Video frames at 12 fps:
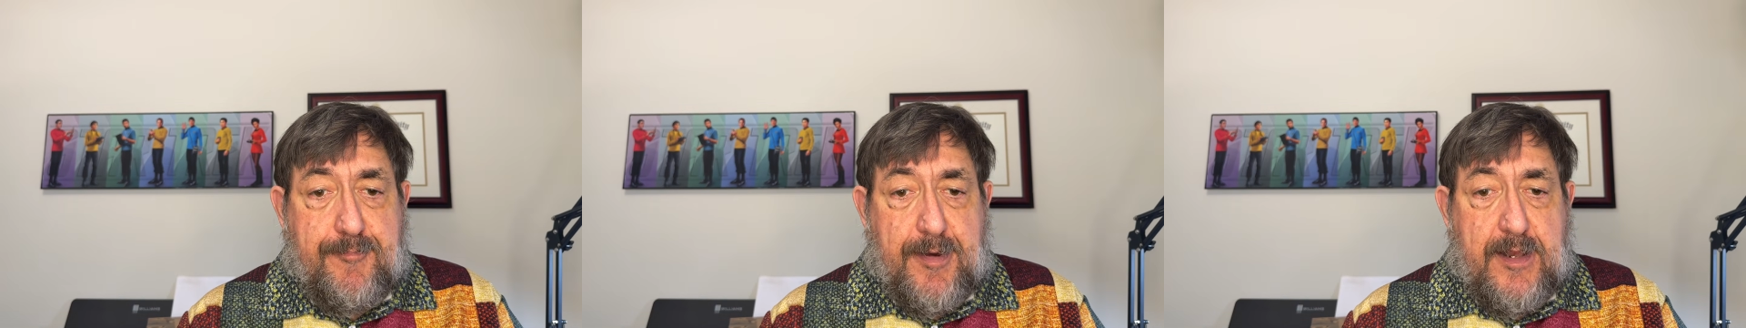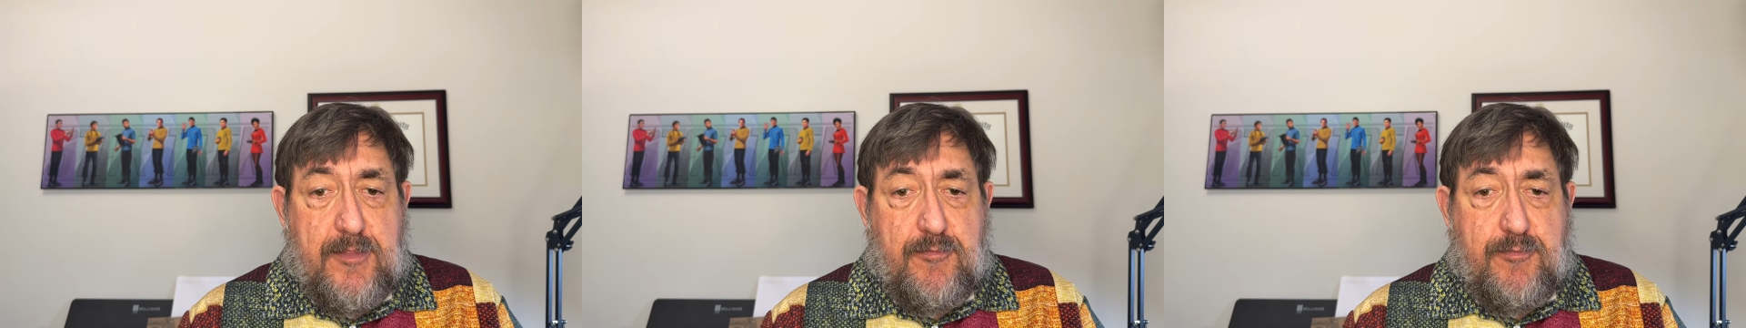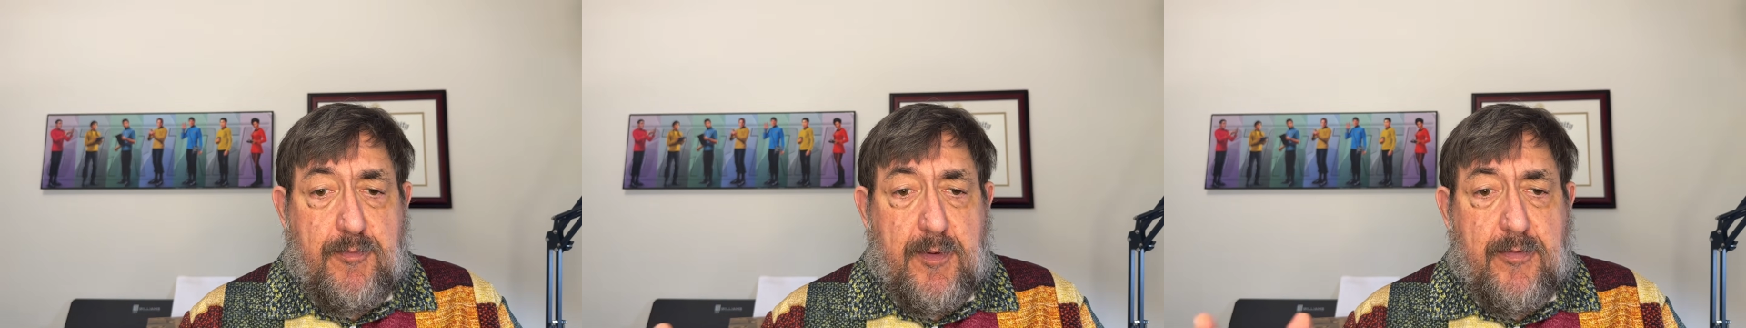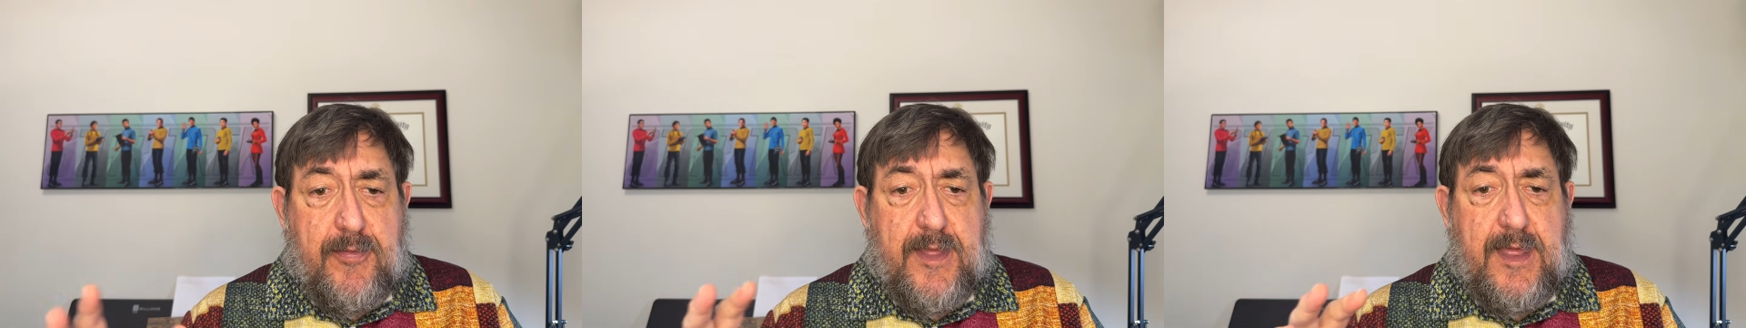but it's
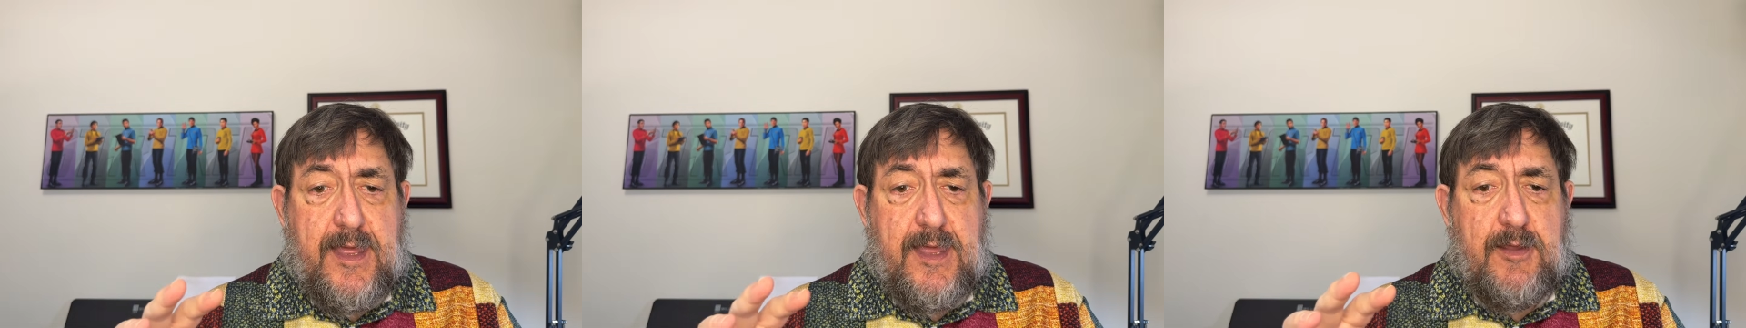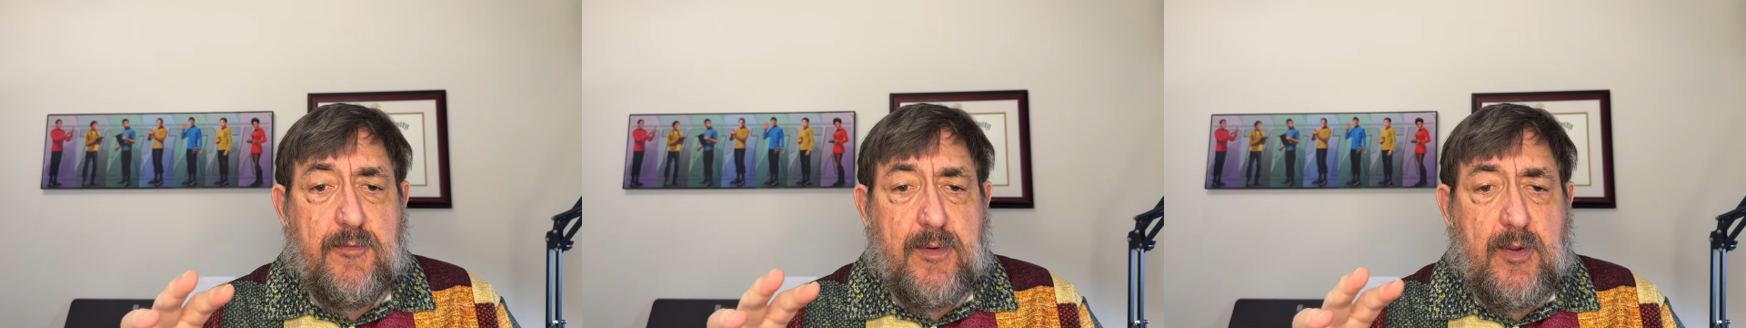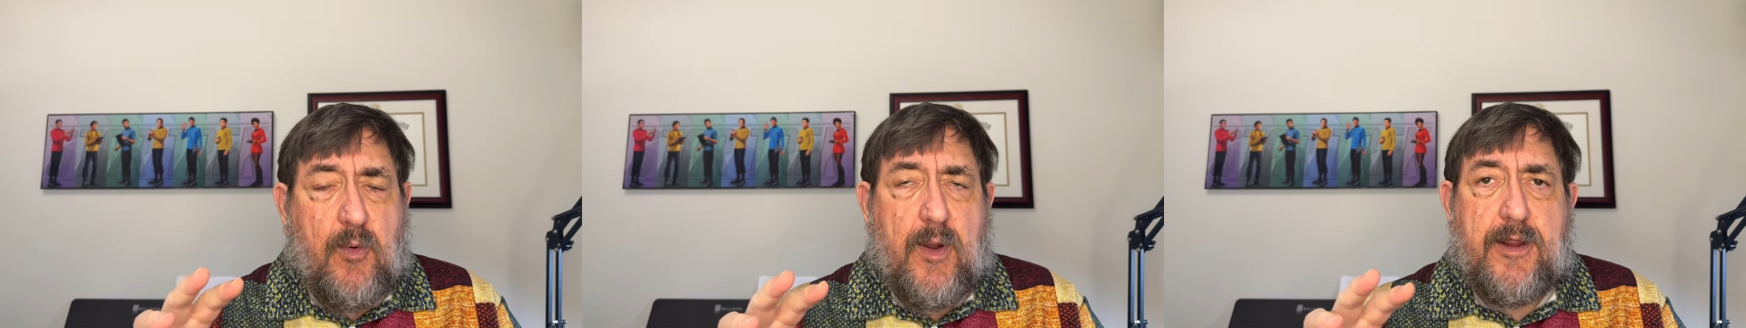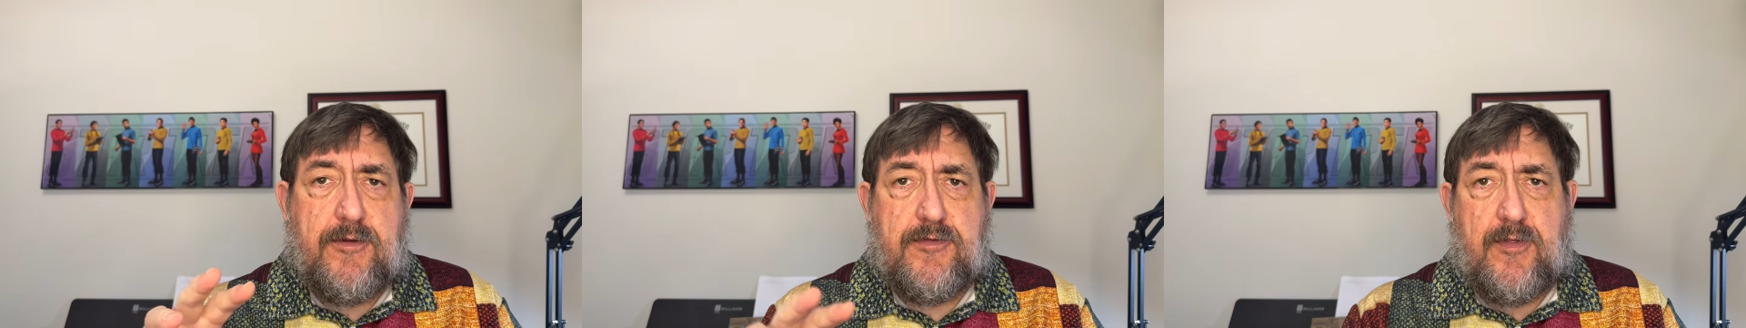really
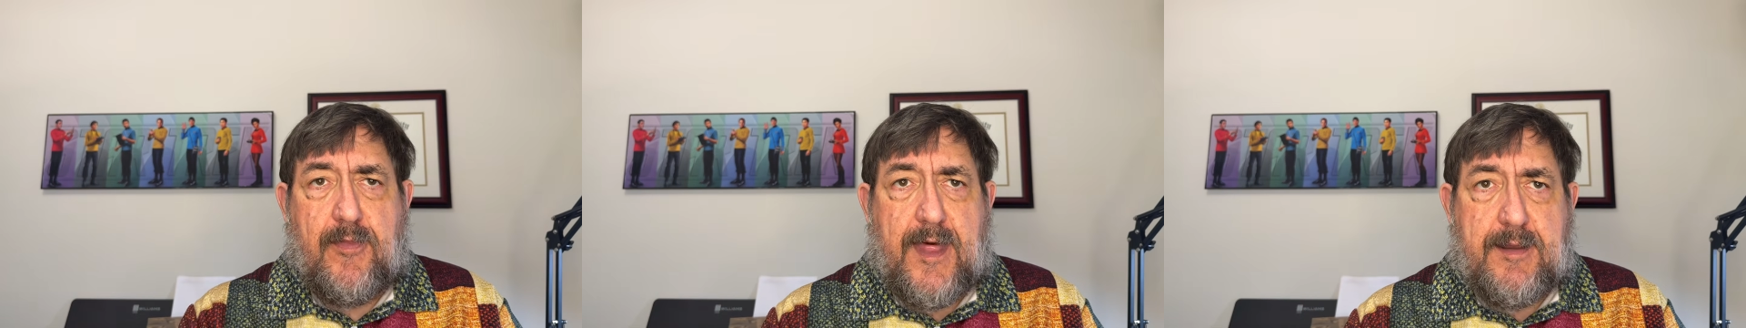requires a lot